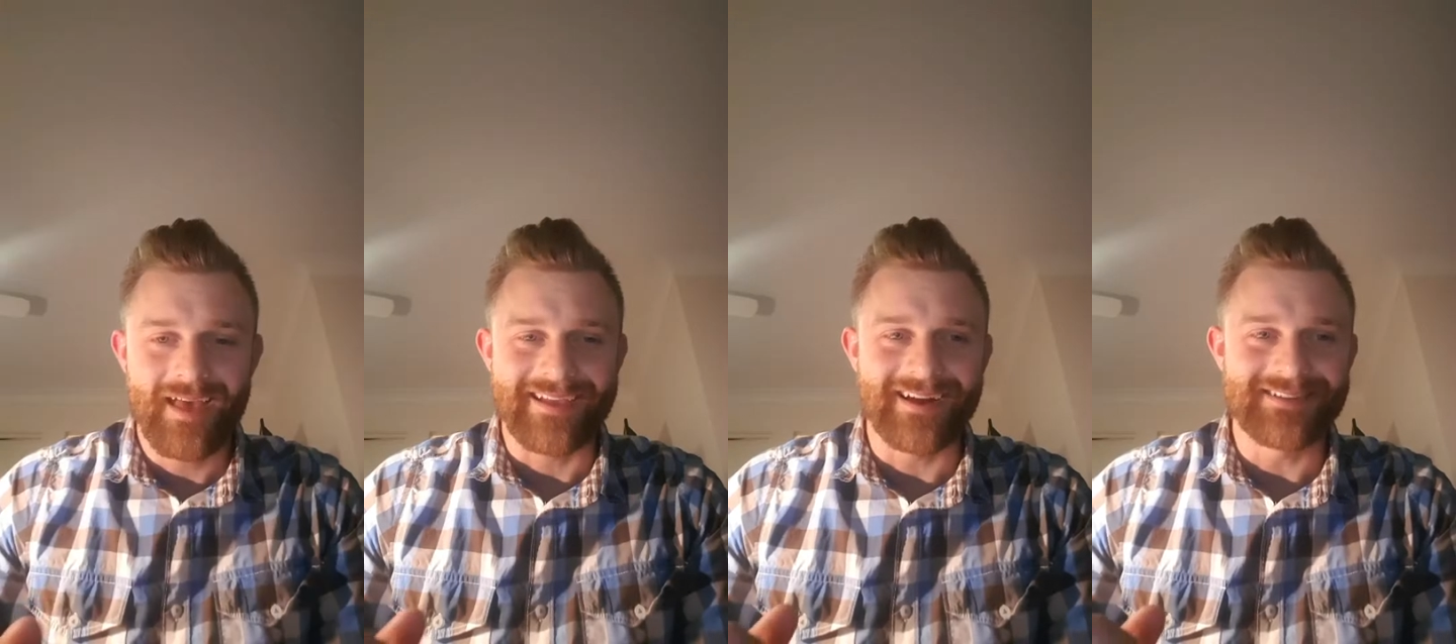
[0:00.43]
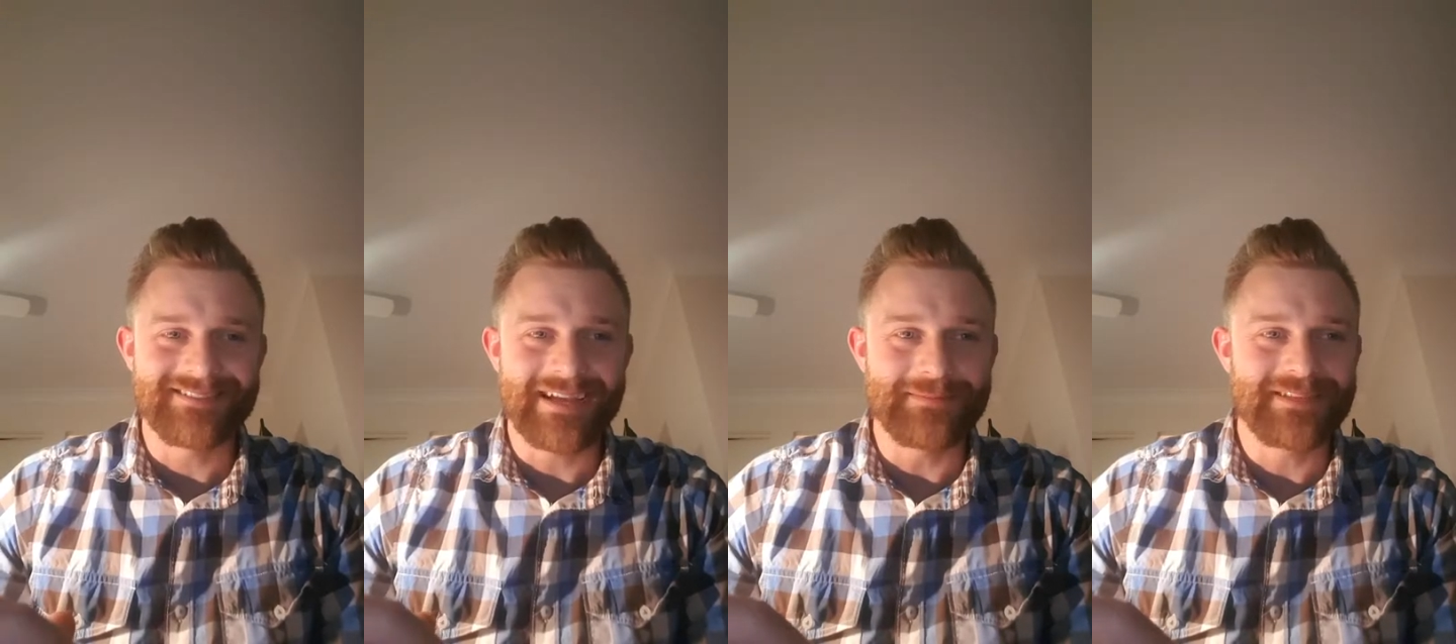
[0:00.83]
Hey guys,
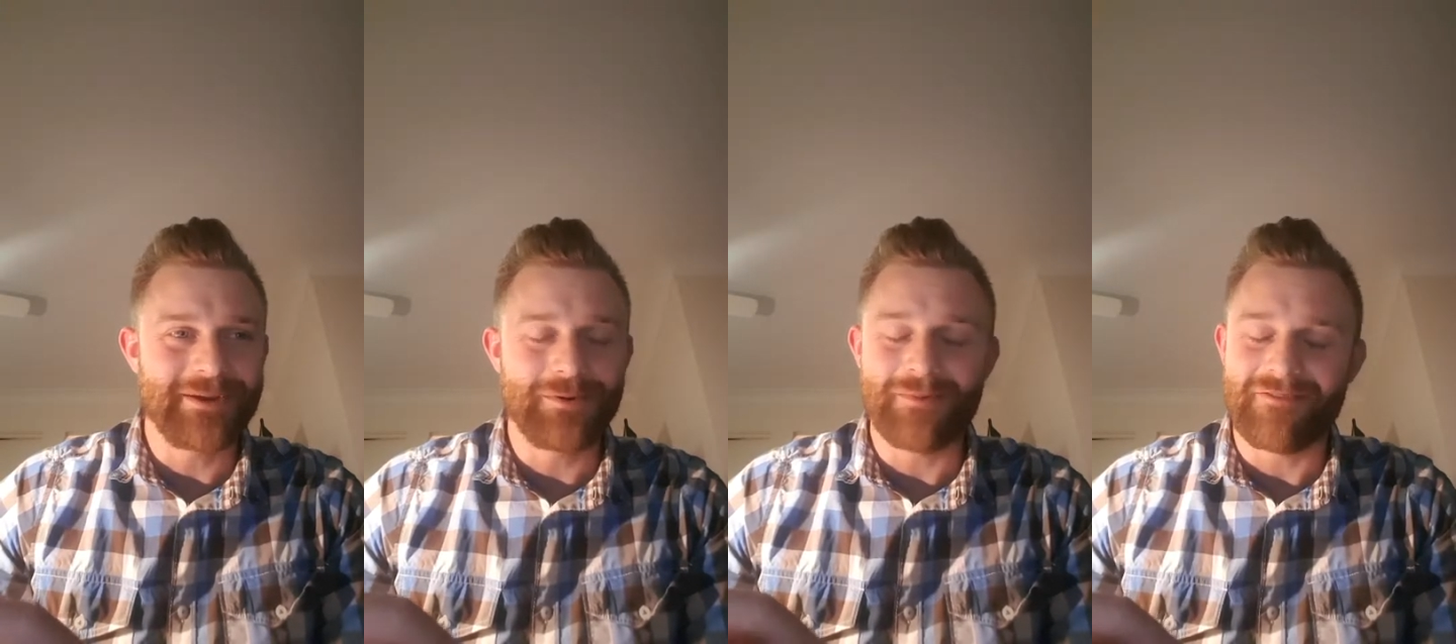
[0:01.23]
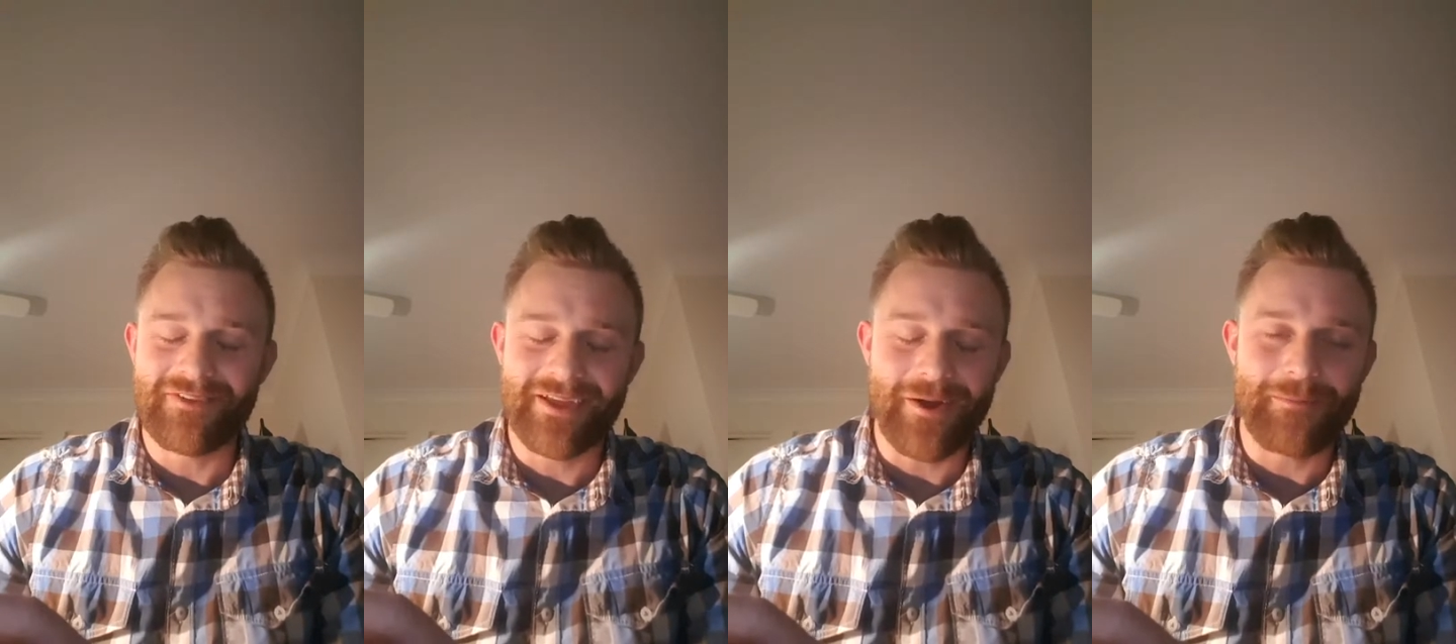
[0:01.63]
James here with my
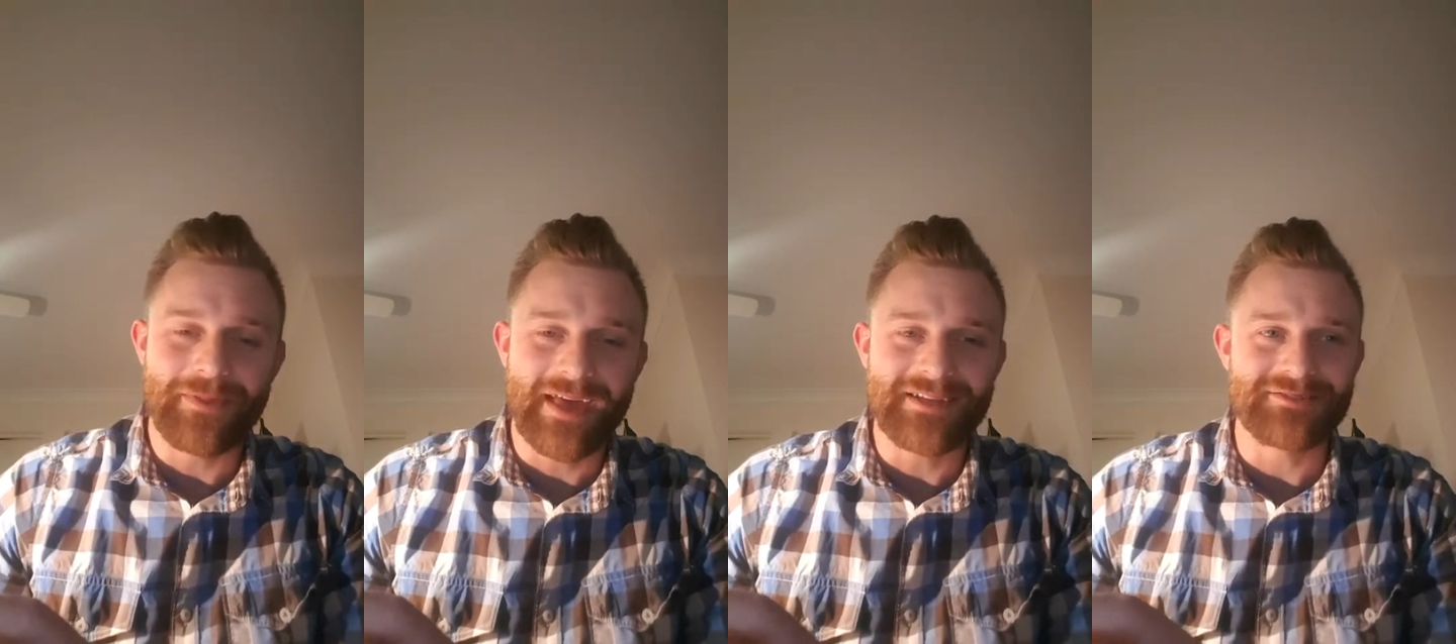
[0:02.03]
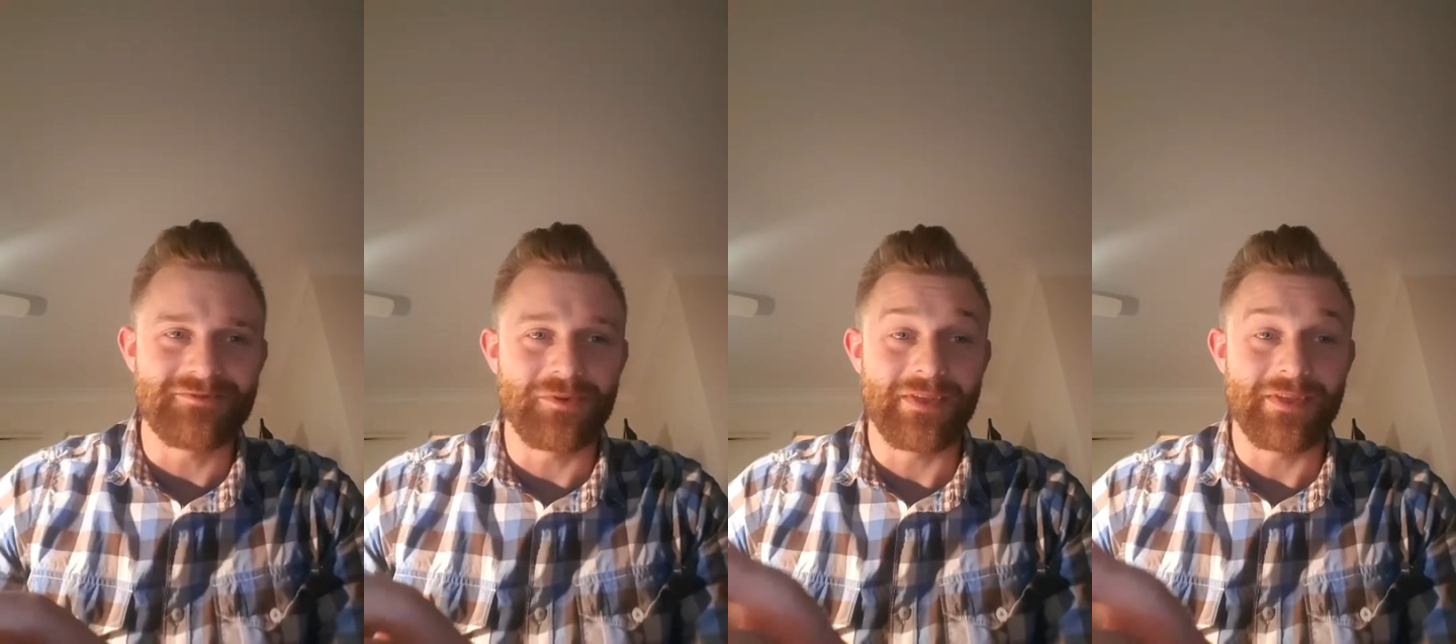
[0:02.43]
video application for